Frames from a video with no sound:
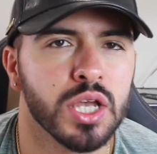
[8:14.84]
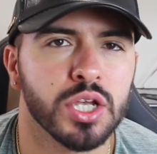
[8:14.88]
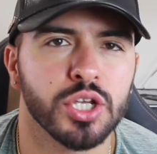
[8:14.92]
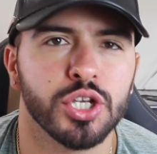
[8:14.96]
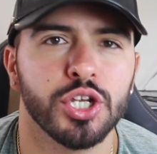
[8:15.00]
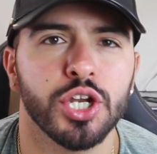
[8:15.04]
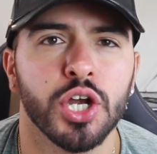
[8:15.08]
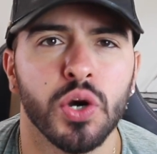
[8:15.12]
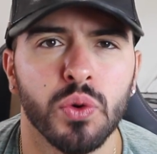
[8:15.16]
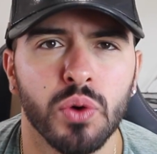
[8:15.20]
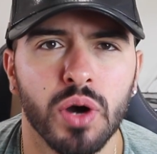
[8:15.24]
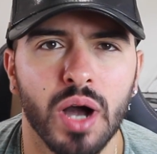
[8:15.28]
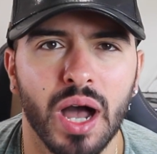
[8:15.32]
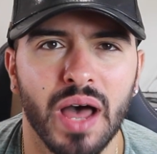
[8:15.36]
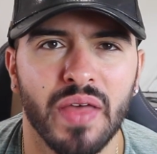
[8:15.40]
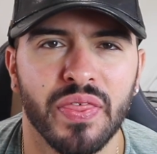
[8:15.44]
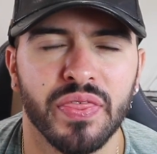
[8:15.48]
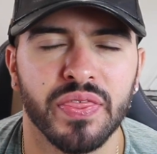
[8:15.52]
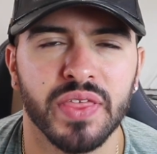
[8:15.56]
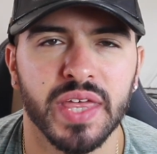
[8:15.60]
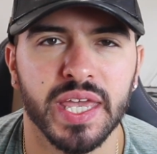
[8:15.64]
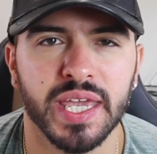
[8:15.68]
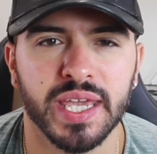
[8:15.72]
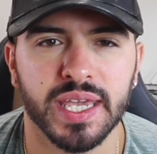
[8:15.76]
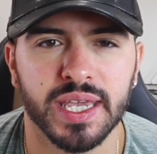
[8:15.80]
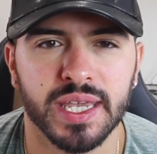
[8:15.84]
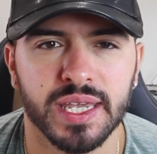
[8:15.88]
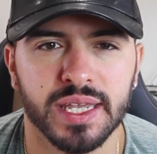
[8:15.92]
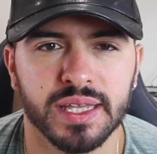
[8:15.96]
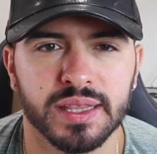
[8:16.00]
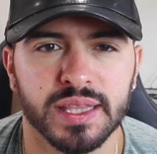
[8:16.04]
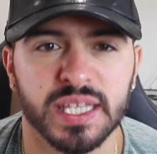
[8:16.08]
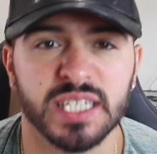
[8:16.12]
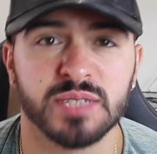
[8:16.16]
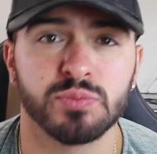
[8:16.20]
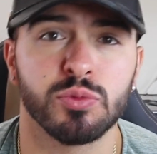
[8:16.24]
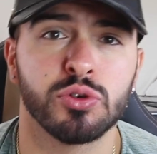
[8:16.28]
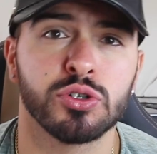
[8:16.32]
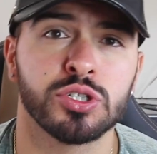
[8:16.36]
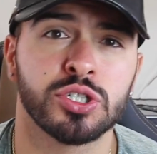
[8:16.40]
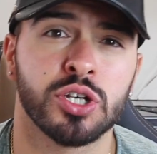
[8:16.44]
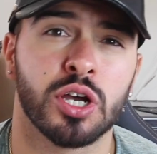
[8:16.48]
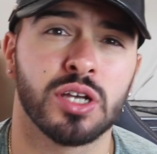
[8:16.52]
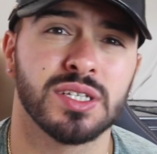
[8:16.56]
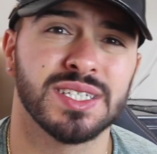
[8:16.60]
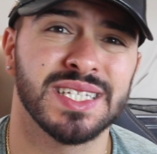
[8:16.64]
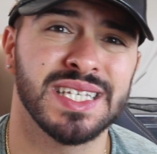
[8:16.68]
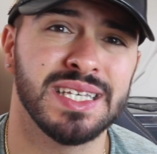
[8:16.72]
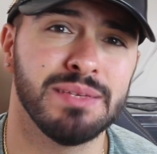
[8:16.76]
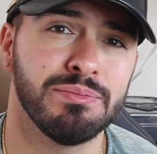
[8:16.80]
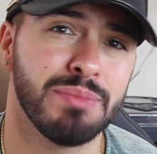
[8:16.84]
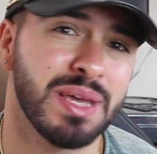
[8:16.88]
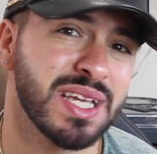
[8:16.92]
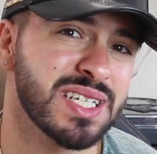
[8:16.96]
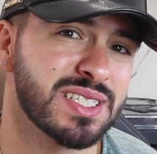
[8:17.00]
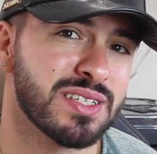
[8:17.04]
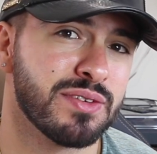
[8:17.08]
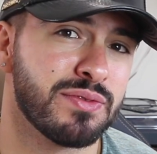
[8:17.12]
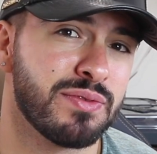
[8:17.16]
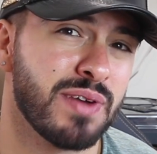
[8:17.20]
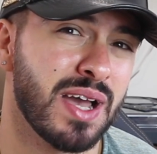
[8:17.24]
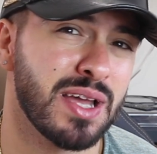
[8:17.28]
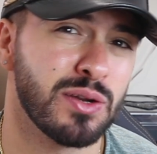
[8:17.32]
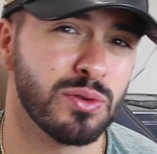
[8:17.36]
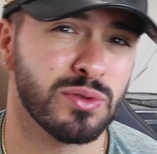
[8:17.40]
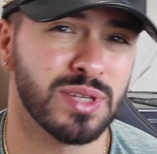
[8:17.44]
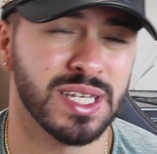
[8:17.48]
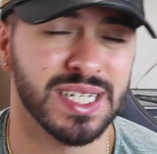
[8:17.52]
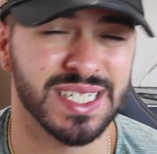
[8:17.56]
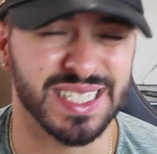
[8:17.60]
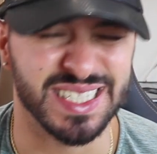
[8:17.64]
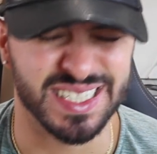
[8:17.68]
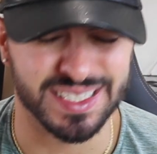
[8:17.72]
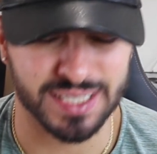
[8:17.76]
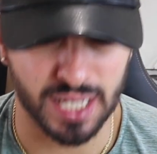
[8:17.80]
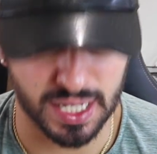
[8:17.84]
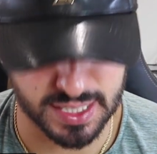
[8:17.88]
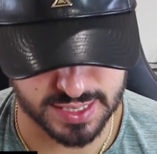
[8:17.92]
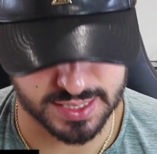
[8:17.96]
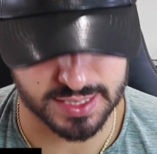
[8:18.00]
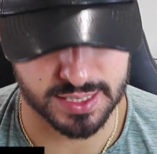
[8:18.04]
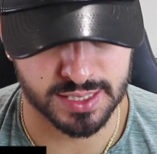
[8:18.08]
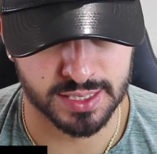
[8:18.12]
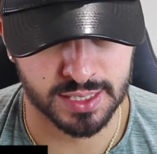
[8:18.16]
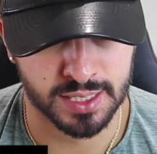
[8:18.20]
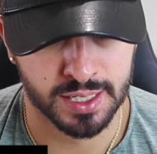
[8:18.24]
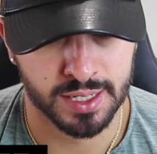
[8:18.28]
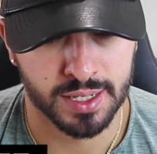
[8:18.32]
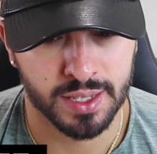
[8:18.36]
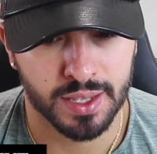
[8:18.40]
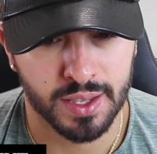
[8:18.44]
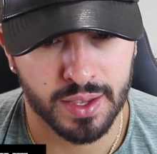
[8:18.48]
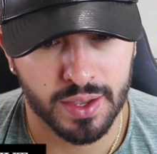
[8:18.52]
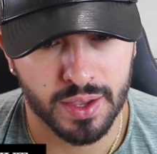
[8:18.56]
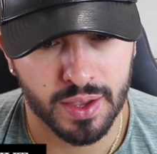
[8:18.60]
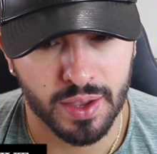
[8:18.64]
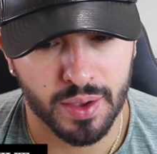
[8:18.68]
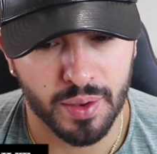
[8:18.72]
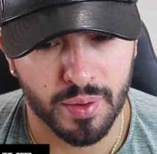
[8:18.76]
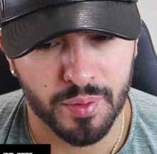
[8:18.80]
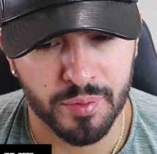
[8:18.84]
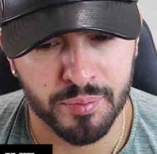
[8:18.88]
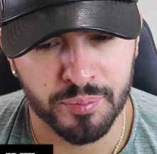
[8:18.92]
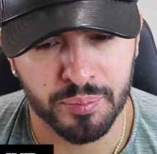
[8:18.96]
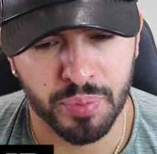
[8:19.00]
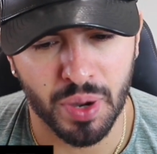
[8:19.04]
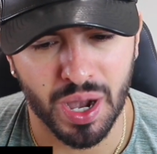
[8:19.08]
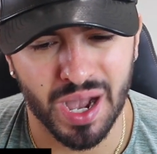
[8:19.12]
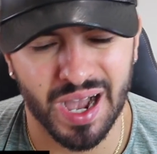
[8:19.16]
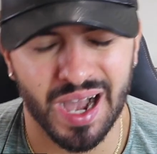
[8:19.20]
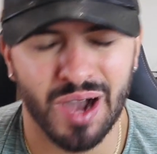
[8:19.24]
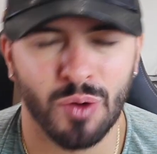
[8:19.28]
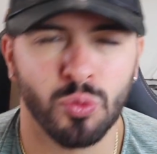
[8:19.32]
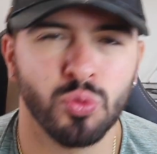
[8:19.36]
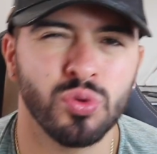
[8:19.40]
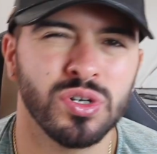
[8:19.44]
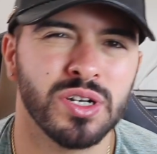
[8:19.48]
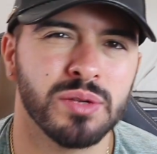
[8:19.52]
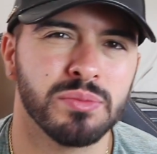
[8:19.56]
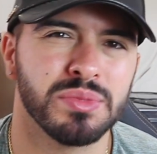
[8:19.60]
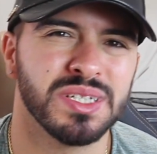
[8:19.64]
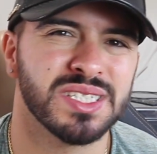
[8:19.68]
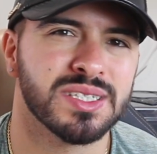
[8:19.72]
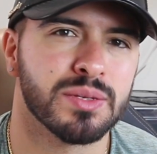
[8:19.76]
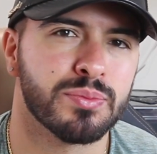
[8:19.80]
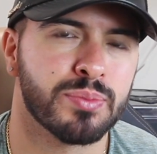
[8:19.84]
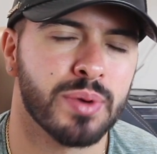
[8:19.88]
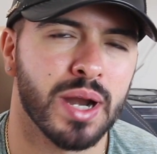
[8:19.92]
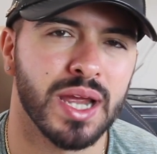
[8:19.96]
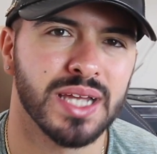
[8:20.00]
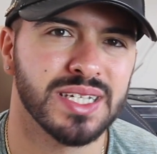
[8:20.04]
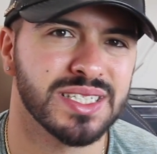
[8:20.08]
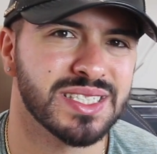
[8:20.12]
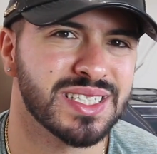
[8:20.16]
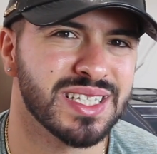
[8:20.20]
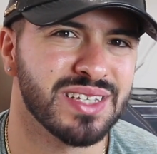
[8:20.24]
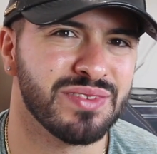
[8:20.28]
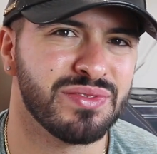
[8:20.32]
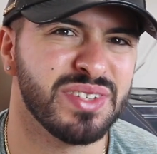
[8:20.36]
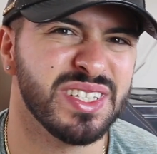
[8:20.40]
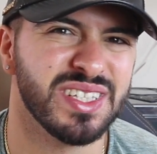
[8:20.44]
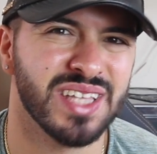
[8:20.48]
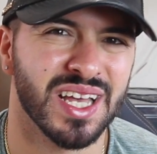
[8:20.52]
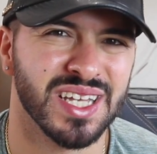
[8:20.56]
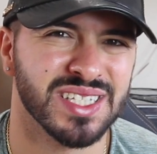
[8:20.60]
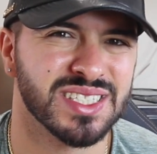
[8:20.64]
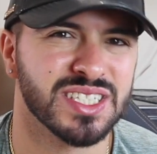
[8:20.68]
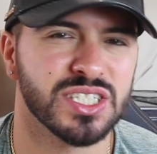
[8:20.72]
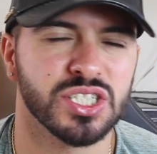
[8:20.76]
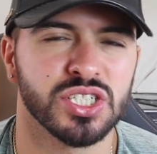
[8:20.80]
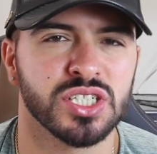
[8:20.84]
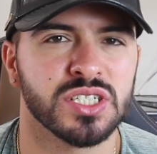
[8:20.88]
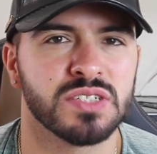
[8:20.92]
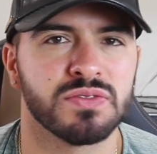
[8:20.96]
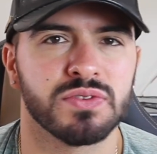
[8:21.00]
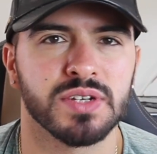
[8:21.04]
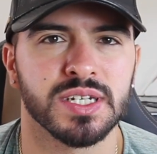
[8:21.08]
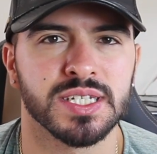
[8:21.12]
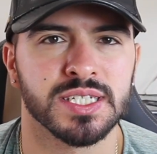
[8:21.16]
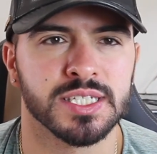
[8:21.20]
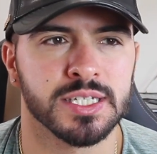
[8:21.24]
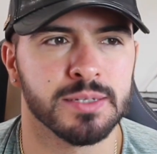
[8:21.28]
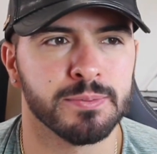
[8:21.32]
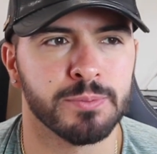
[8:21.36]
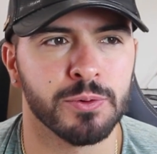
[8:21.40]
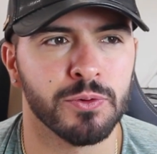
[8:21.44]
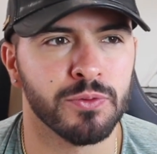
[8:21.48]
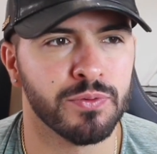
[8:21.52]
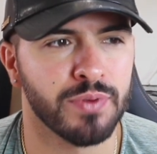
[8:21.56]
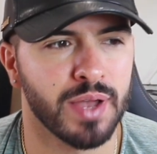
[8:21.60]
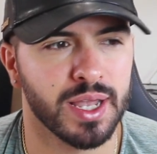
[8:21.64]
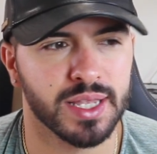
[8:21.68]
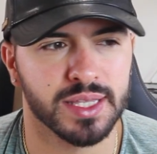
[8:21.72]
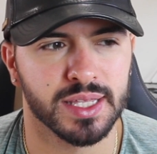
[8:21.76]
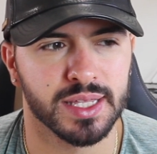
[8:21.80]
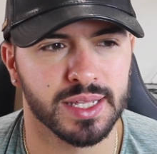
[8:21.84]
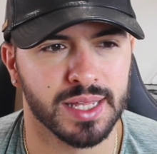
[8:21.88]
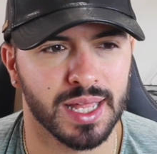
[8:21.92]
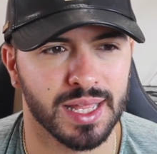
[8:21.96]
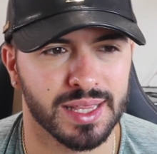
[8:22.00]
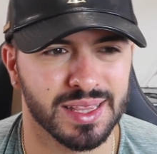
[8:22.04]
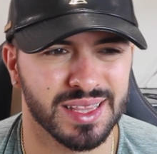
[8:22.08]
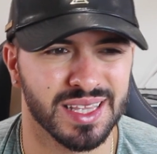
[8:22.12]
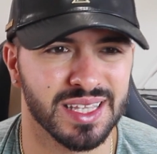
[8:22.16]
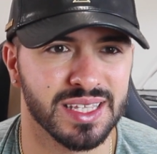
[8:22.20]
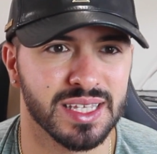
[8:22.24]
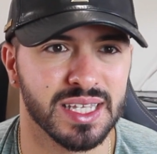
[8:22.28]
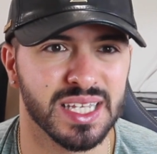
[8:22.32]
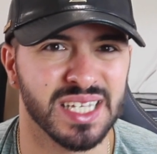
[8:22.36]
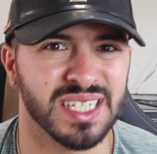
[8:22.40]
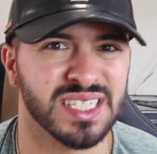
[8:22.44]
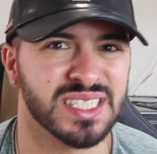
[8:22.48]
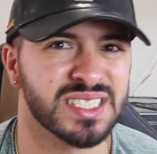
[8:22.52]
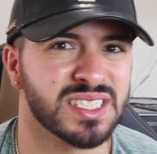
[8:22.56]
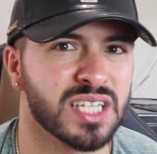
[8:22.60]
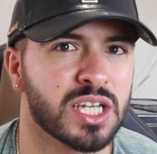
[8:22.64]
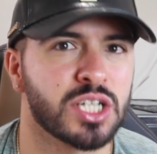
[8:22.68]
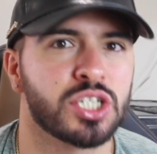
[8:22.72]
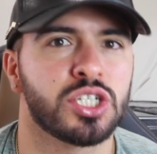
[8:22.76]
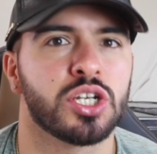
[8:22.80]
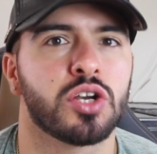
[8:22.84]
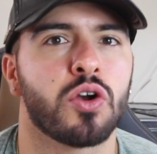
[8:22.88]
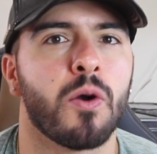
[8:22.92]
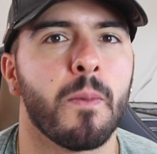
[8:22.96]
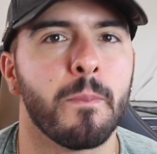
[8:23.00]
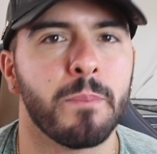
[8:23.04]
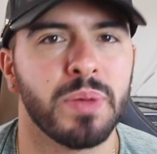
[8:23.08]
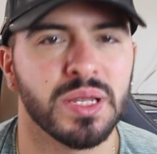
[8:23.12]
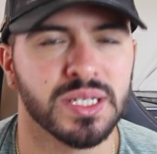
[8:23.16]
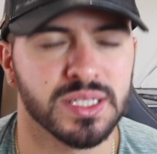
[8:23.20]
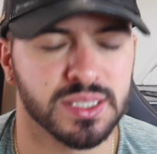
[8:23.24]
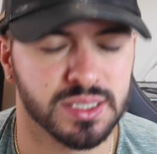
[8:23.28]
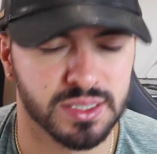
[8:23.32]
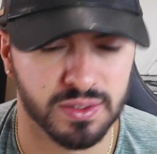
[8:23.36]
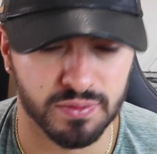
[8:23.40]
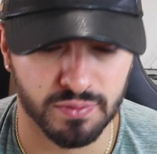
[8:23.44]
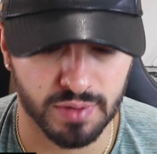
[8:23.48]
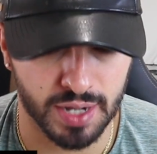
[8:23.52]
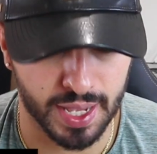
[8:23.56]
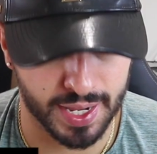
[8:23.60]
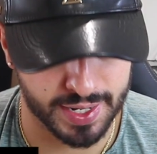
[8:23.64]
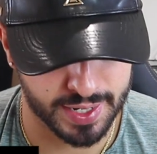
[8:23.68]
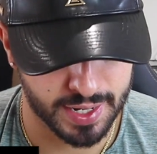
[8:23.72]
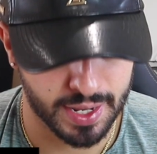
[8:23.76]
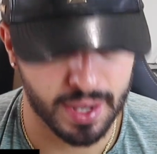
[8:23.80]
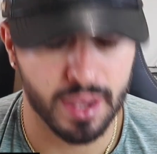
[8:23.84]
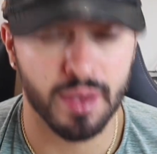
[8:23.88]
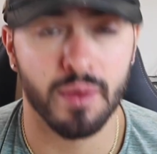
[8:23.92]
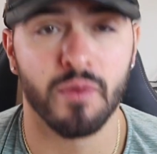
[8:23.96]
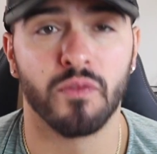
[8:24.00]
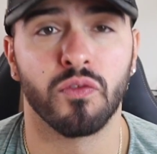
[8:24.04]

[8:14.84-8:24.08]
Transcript: You know, I think there's more chance he makes the final than he doesn't, but I wouldn't be surprised if he doesn't, just for the simple fact that it's such a competitive night.